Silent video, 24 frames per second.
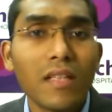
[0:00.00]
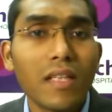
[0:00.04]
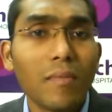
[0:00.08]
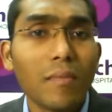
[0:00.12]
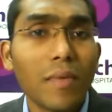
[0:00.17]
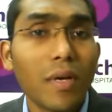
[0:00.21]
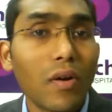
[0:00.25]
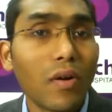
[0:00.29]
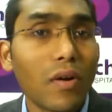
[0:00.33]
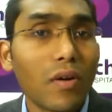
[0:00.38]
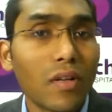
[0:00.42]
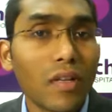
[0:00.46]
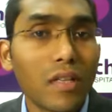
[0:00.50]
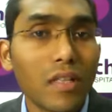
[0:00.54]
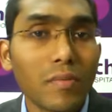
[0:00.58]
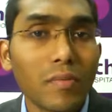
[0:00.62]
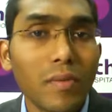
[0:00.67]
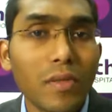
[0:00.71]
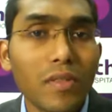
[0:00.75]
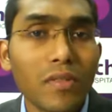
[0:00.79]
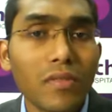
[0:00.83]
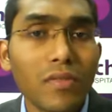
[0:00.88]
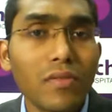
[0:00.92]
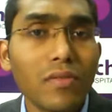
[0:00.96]
they may not
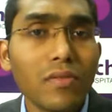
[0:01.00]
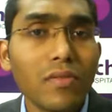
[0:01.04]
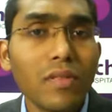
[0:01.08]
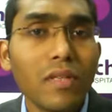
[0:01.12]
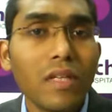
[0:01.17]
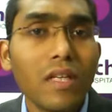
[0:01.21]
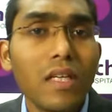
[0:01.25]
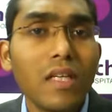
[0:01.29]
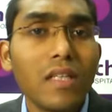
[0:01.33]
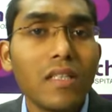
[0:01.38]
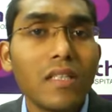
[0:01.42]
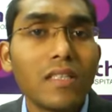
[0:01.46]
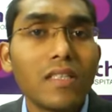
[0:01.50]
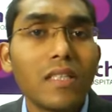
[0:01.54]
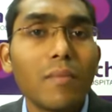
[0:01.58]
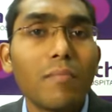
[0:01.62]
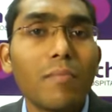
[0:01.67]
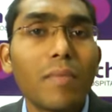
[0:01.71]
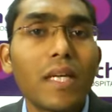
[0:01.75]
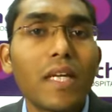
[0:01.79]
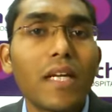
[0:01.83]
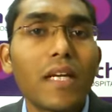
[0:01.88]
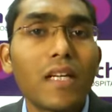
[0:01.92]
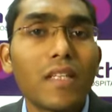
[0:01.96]
respond to these
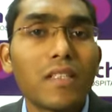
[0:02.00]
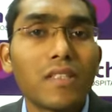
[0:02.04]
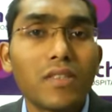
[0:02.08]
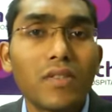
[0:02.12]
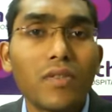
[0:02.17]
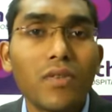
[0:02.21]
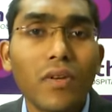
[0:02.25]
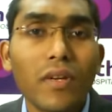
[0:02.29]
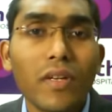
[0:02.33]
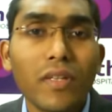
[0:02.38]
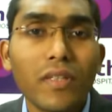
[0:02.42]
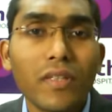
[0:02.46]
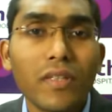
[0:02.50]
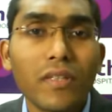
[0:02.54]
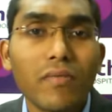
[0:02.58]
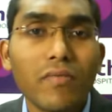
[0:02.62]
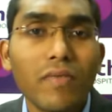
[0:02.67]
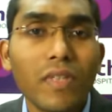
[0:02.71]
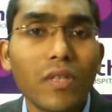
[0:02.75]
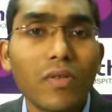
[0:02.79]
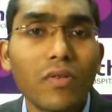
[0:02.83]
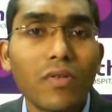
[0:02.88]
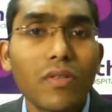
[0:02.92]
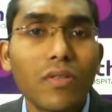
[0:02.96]
empirical steroids
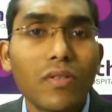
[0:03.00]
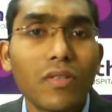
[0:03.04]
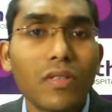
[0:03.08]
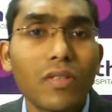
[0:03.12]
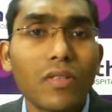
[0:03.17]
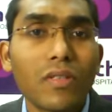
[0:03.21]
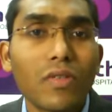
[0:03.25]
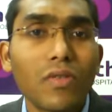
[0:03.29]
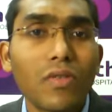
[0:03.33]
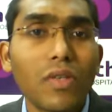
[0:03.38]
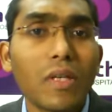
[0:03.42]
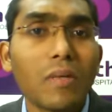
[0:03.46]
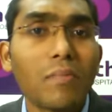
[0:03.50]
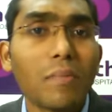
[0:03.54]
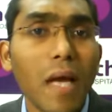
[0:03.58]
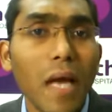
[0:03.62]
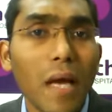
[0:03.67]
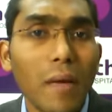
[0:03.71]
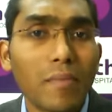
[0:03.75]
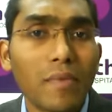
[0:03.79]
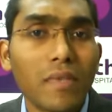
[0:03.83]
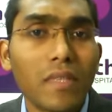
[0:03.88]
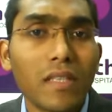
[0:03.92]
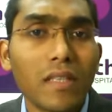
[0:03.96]
without doing
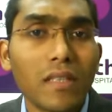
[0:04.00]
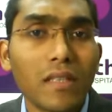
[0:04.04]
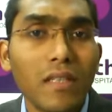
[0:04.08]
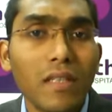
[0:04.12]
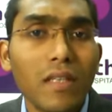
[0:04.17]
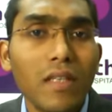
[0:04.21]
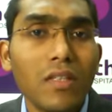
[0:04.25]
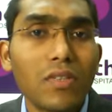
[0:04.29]
biopsy.